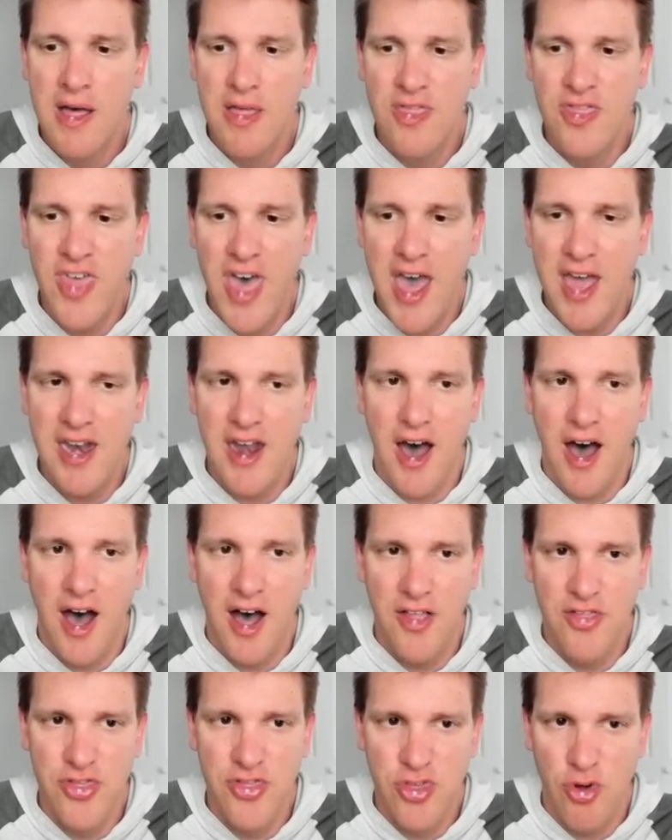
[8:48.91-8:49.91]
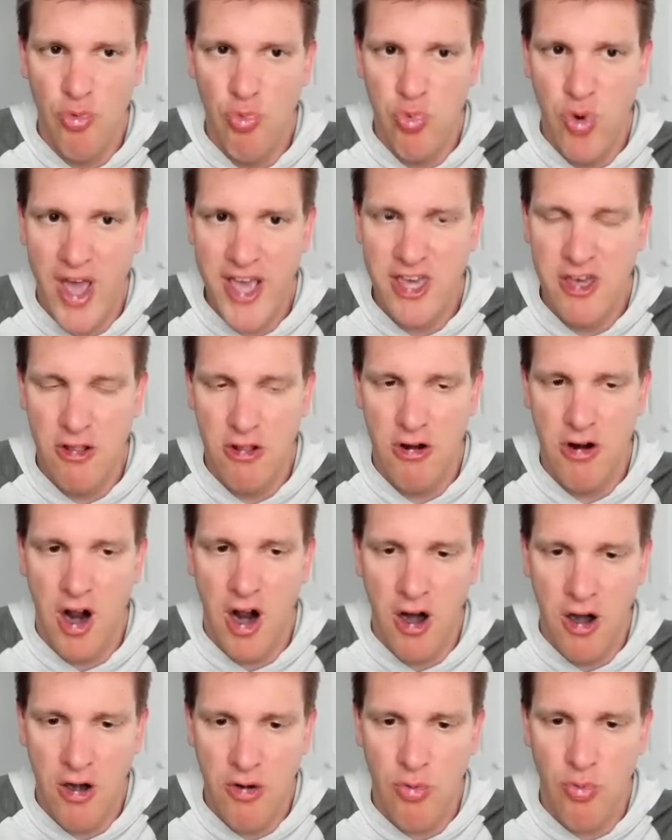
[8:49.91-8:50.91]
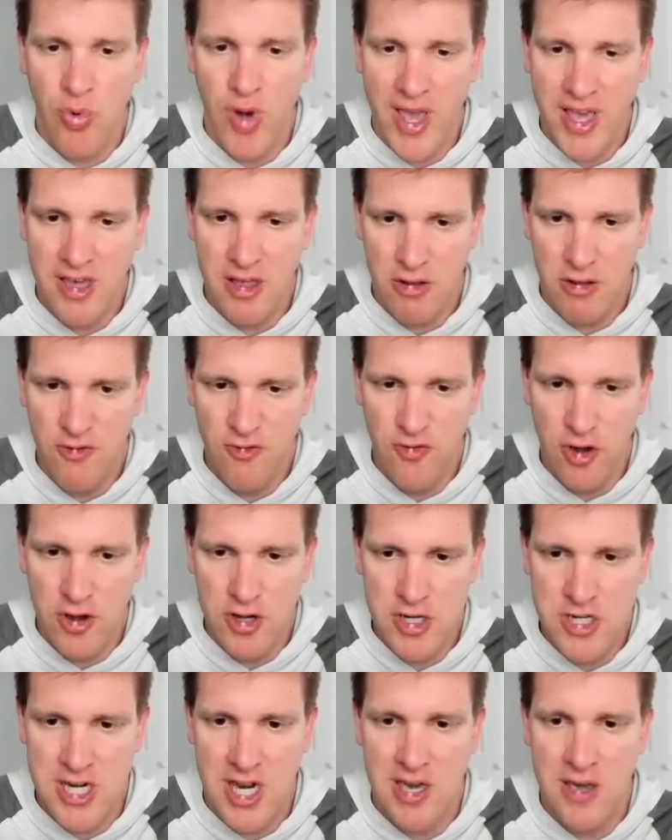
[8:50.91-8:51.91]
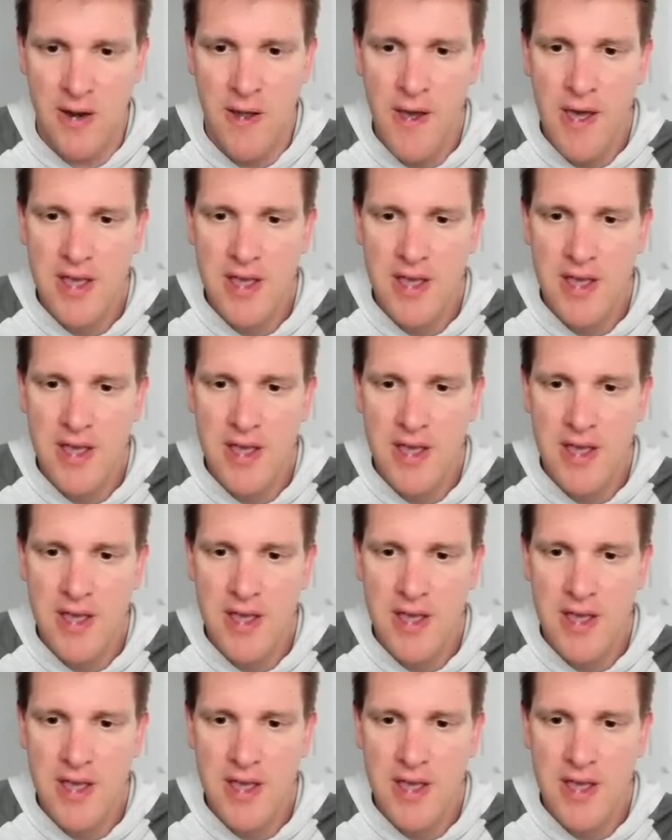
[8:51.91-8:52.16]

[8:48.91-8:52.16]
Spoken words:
than on the regular art, regular version.